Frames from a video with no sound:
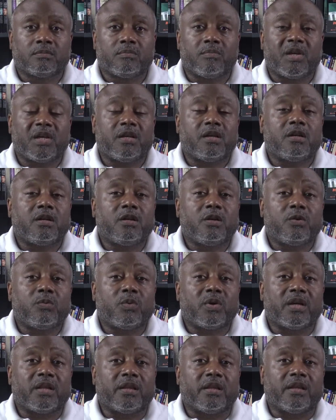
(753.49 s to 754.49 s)
Be good
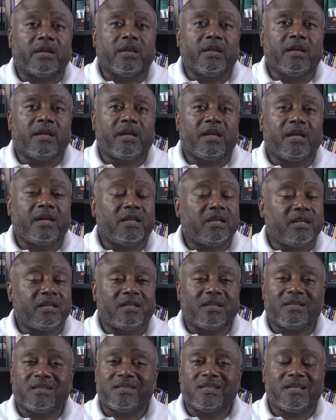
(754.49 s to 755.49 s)
with it. And,
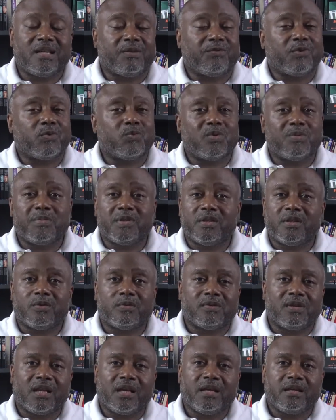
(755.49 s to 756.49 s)
like I said, if a woman
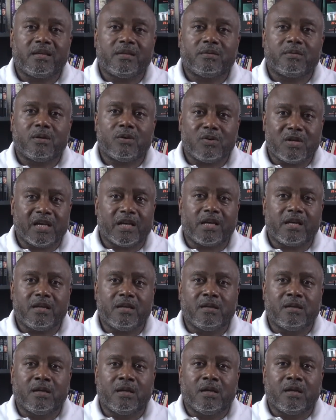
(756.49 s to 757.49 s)
don't like it, okay.
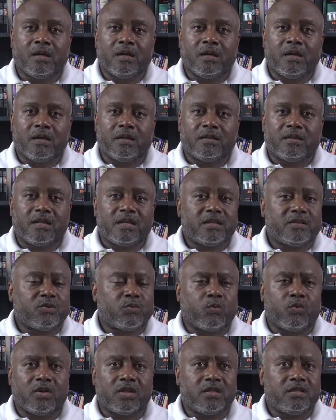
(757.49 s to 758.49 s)
That's
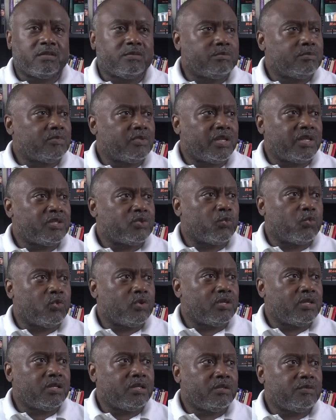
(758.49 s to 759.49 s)
one that's
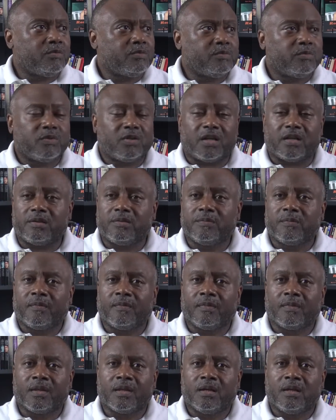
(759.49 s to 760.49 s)
one what?
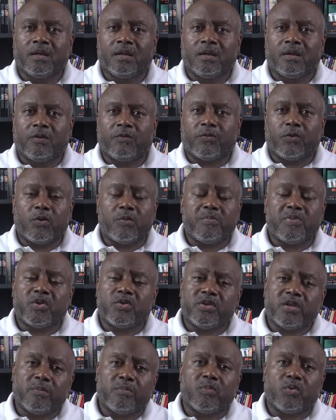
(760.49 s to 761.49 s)
4
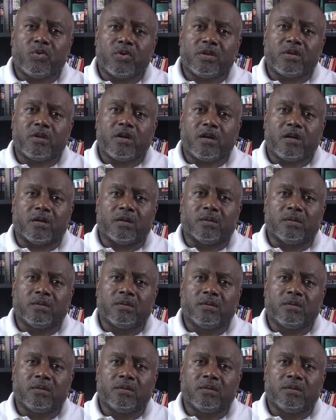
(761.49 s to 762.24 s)
billion more to go.